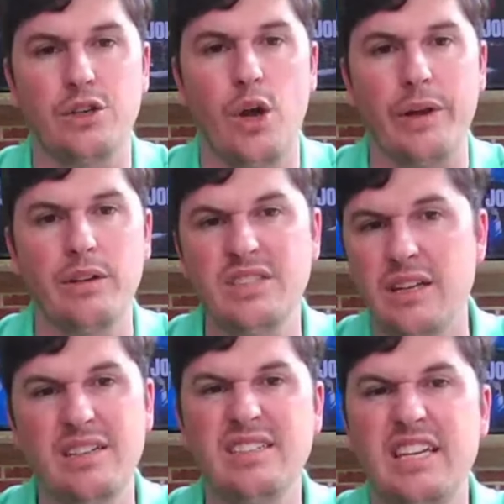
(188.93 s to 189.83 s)
going. Let's,
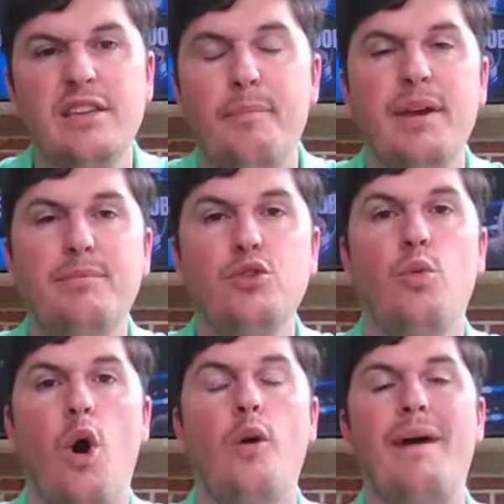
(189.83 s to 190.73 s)
let's get the big blue
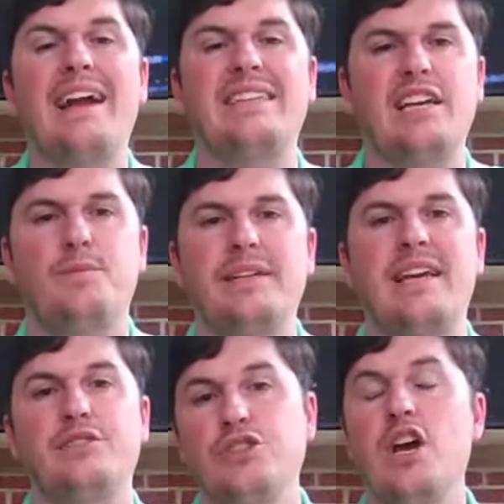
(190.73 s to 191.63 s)
wall back to
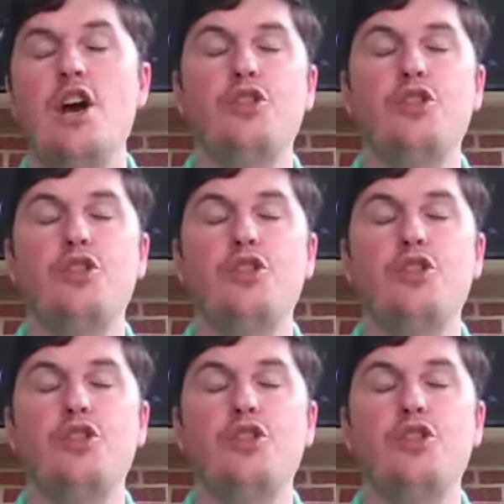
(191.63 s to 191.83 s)
expectations.